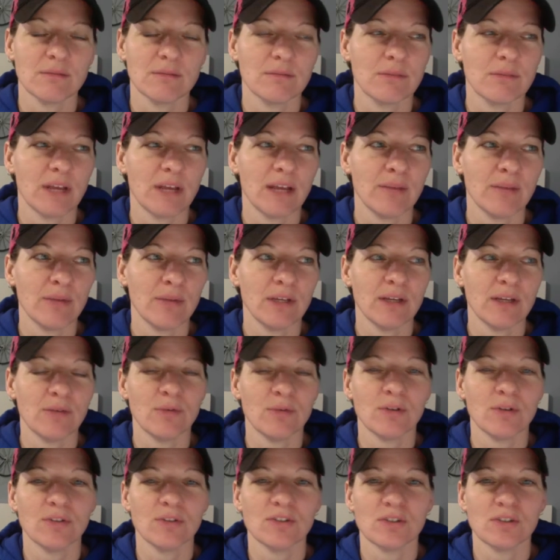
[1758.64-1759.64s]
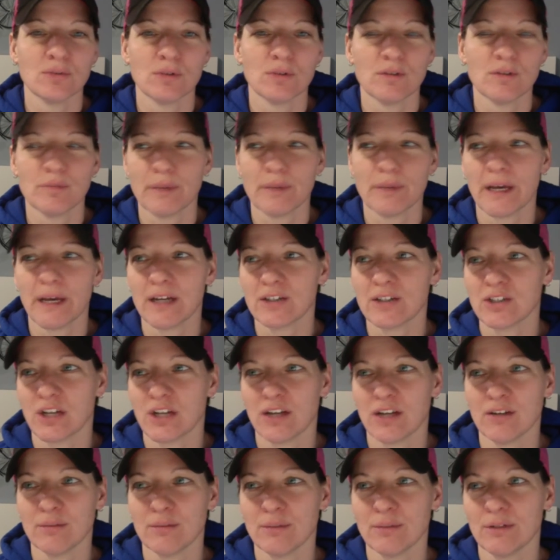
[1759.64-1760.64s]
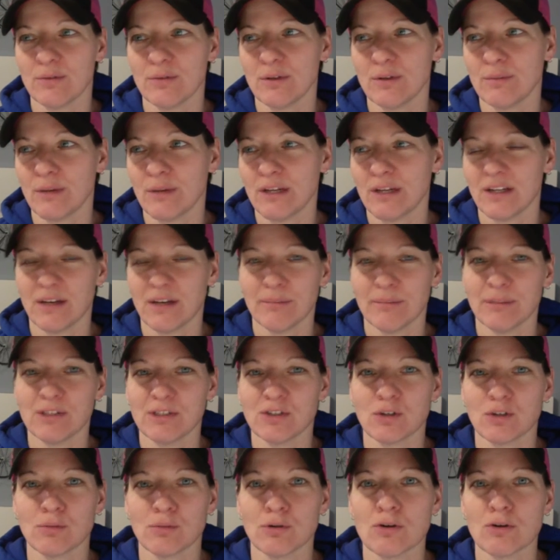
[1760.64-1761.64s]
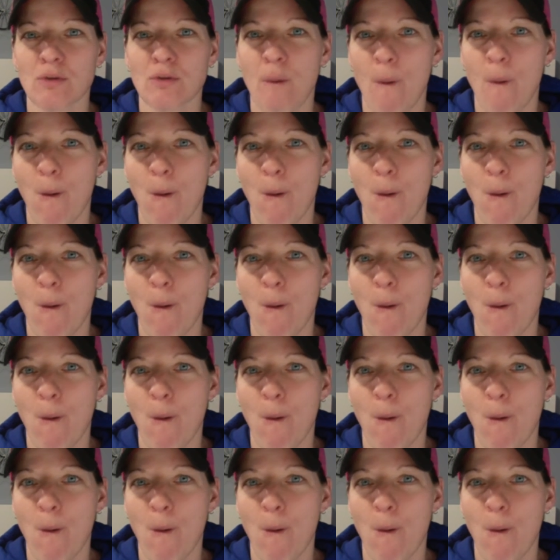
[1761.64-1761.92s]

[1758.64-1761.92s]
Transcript: Maybe we'll do Wolfpack Chatter, but we might not be sober.